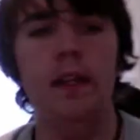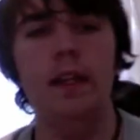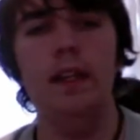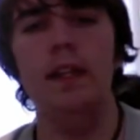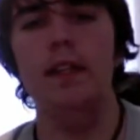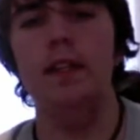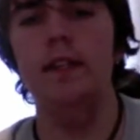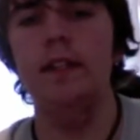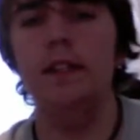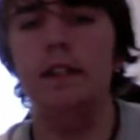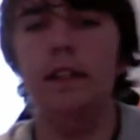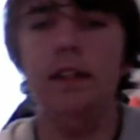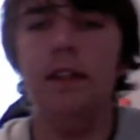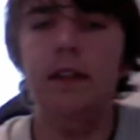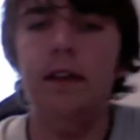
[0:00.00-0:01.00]
it's,
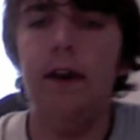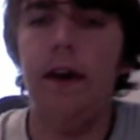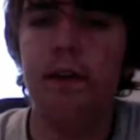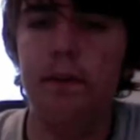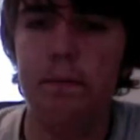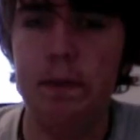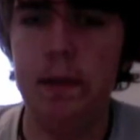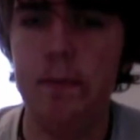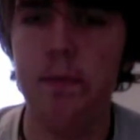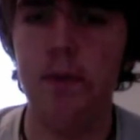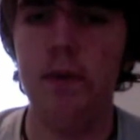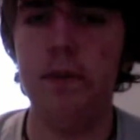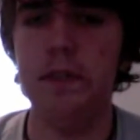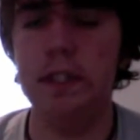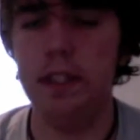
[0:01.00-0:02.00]
you know how people
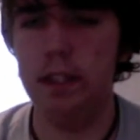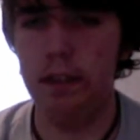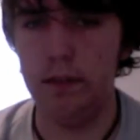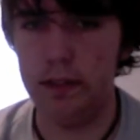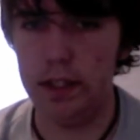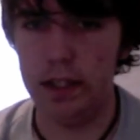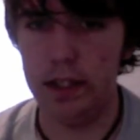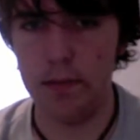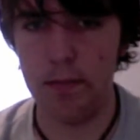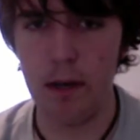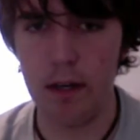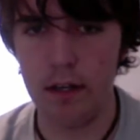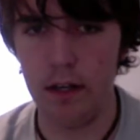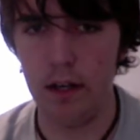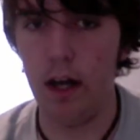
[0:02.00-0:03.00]
always use the
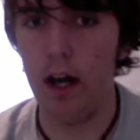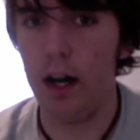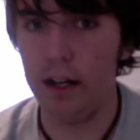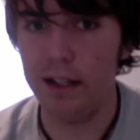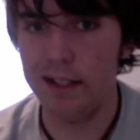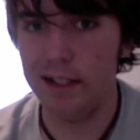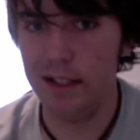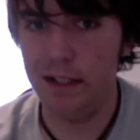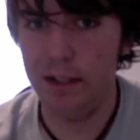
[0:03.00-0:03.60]
expression oxy